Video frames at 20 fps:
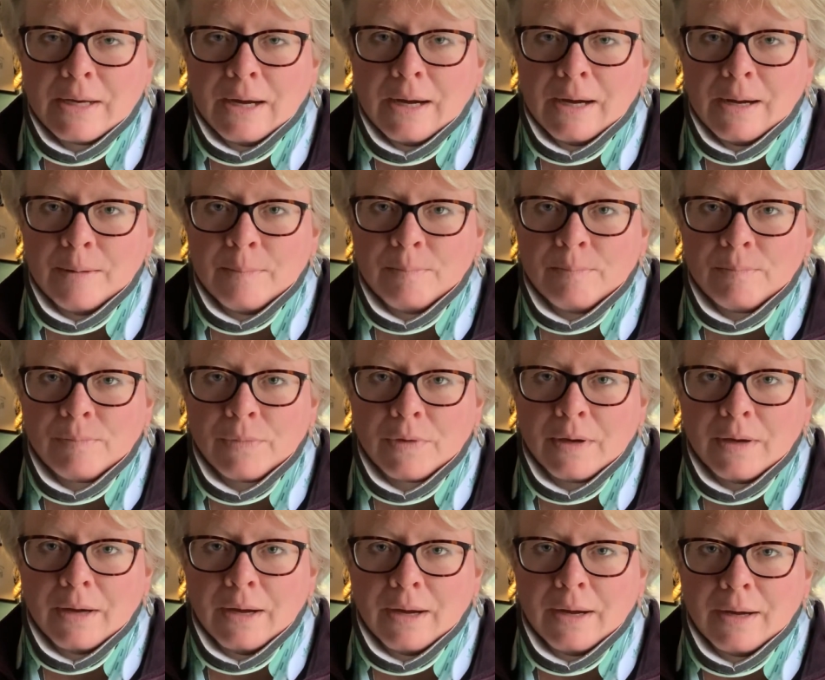
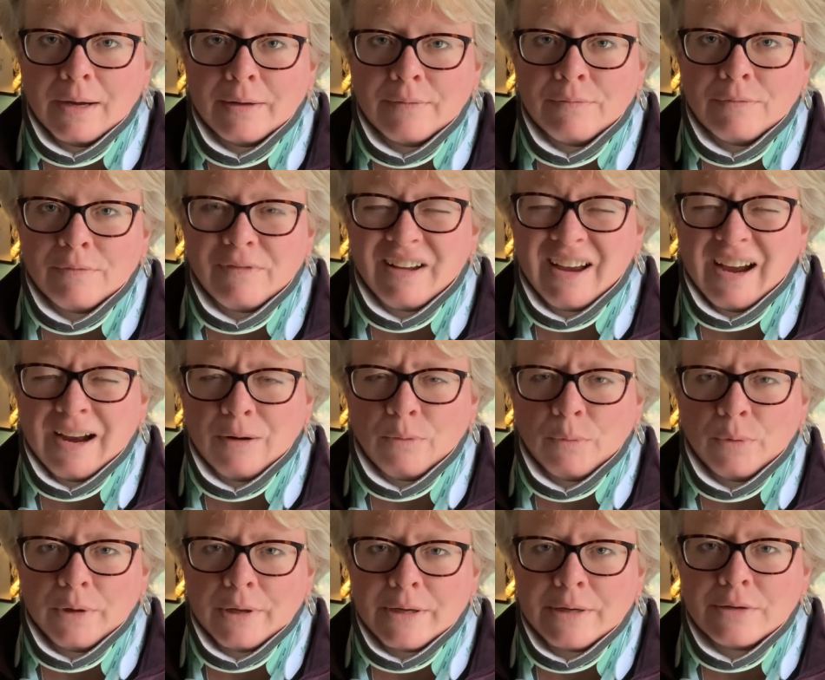I've kind of
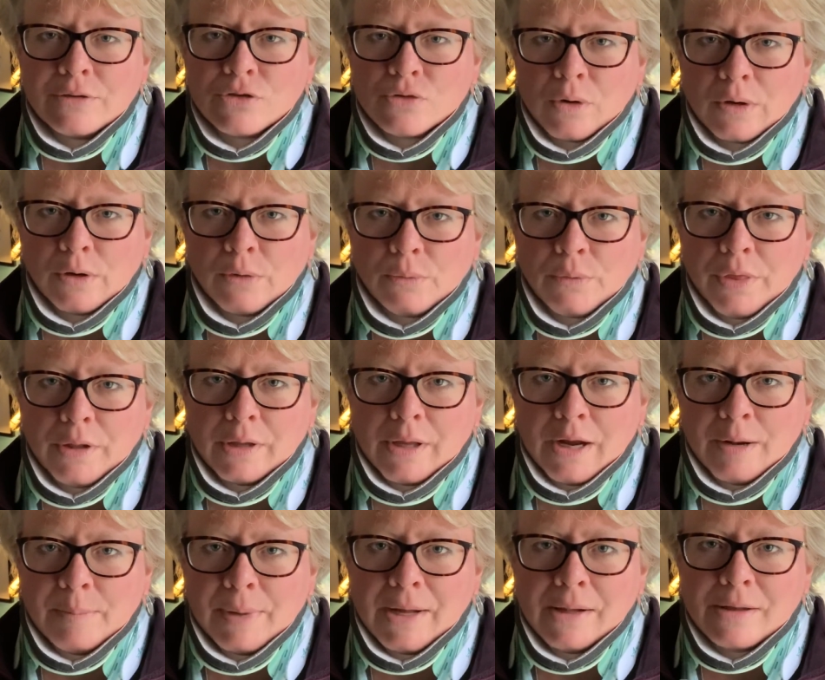really struggled with a
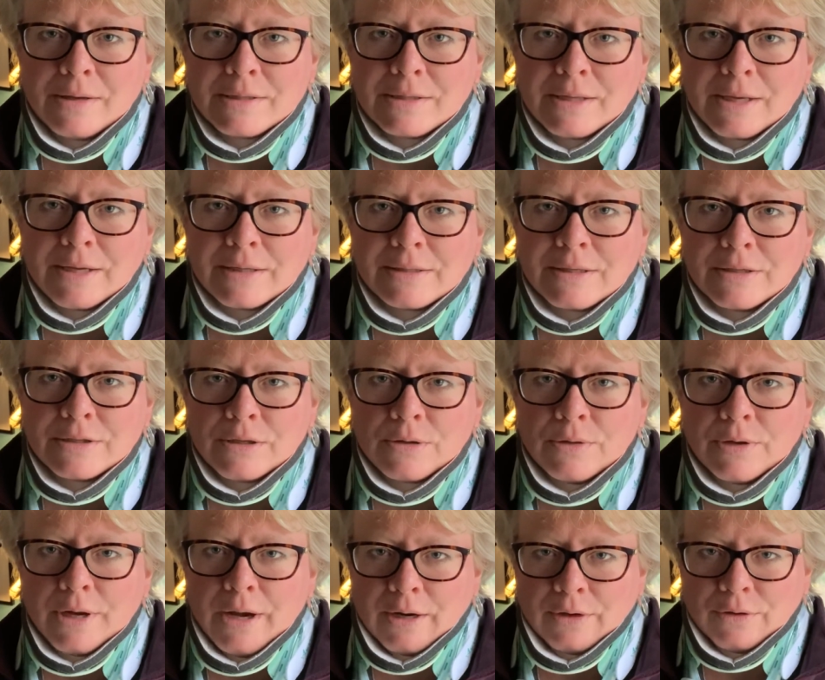lot of balance things, and so
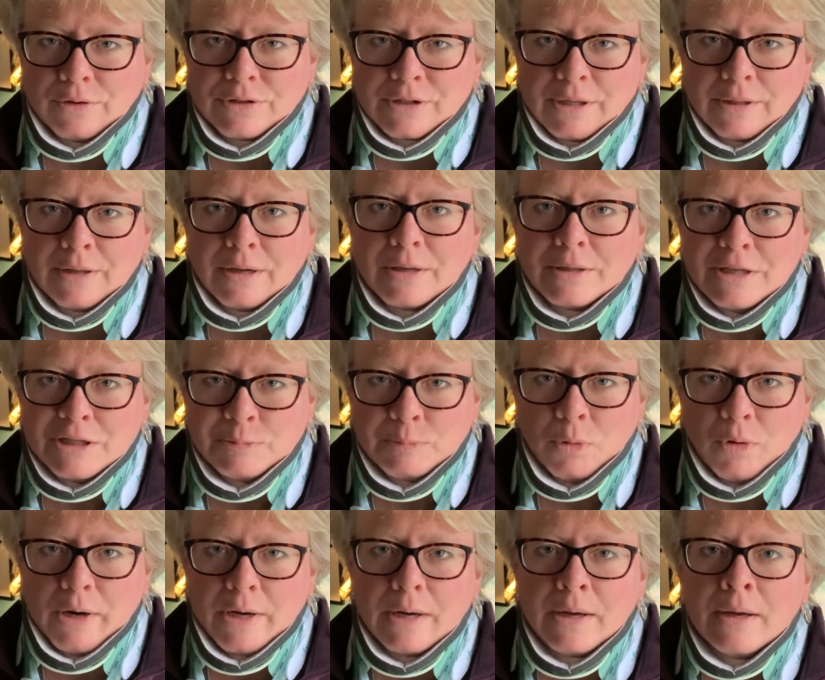the doctor said that at this
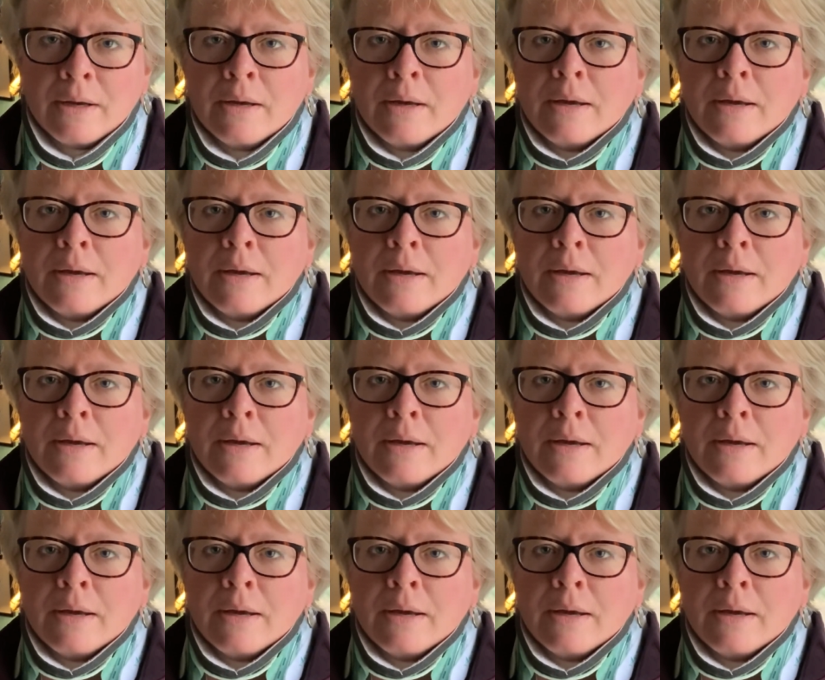point